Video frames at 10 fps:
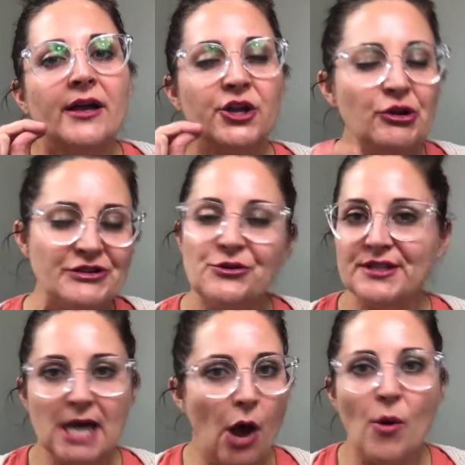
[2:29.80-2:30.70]
you can do
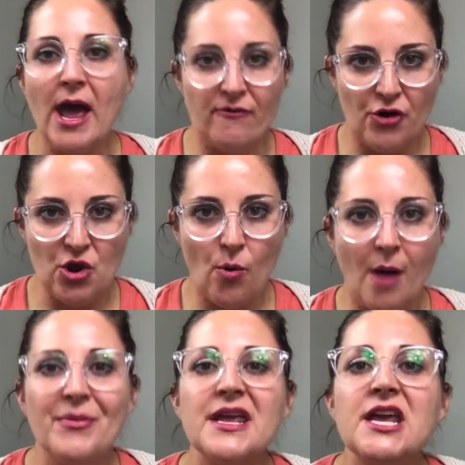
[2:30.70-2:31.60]
this however you
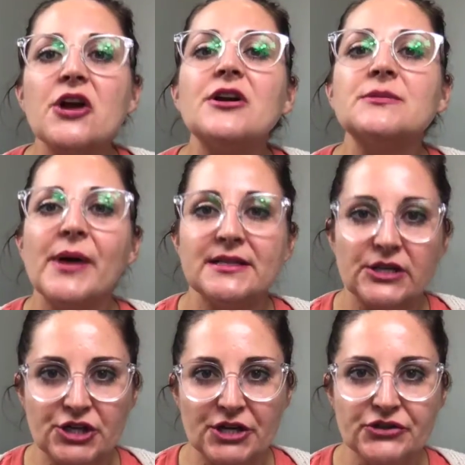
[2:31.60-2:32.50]
want, but here's my
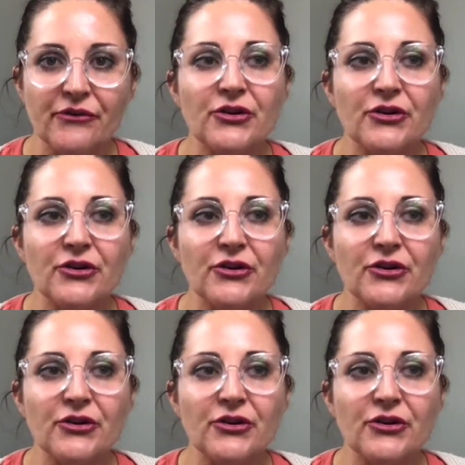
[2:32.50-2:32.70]
suggestion.